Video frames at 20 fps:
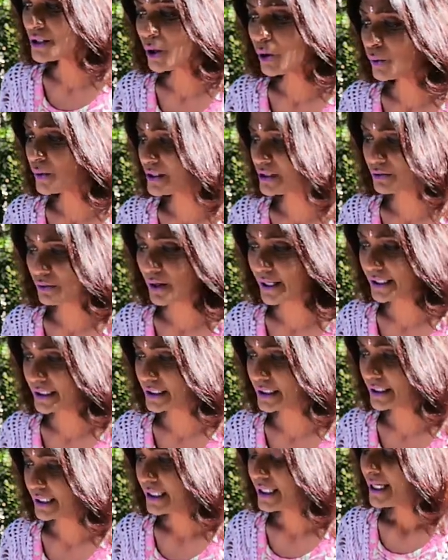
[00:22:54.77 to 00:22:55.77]
always
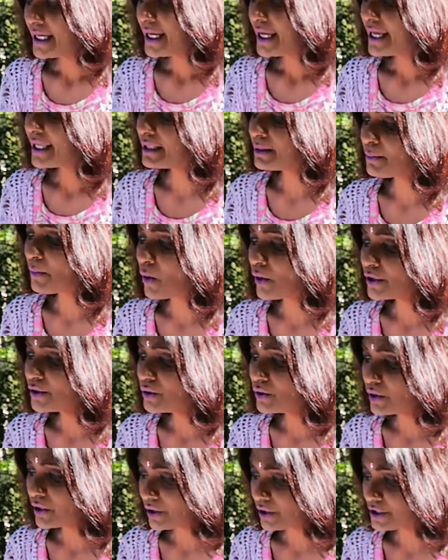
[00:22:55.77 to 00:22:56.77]
right, and the more you
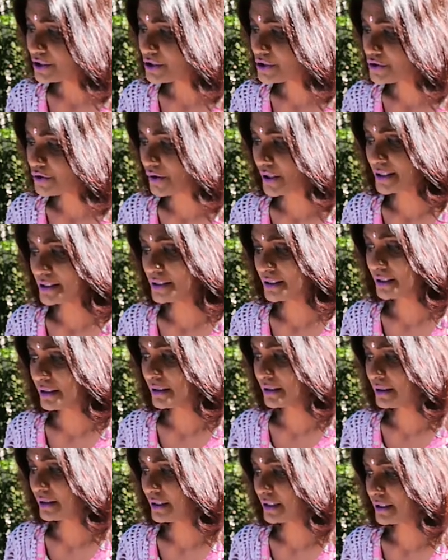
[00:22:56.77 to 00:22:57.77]
learn to trust
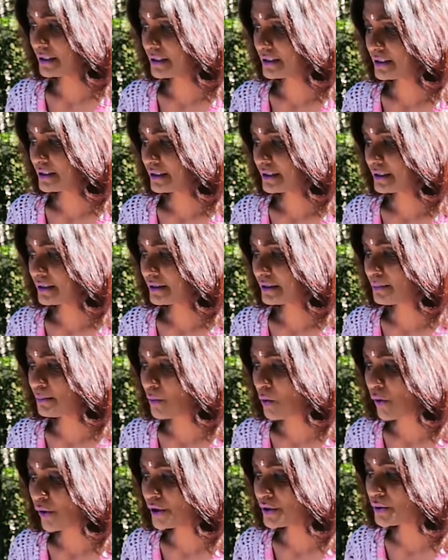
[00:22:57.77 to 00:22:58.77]
it, the
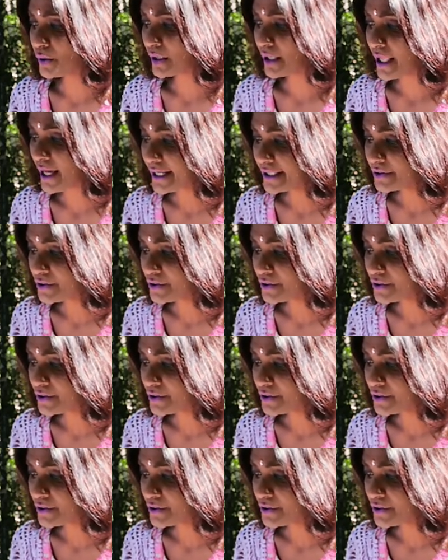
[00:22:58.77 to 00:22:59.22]
more you align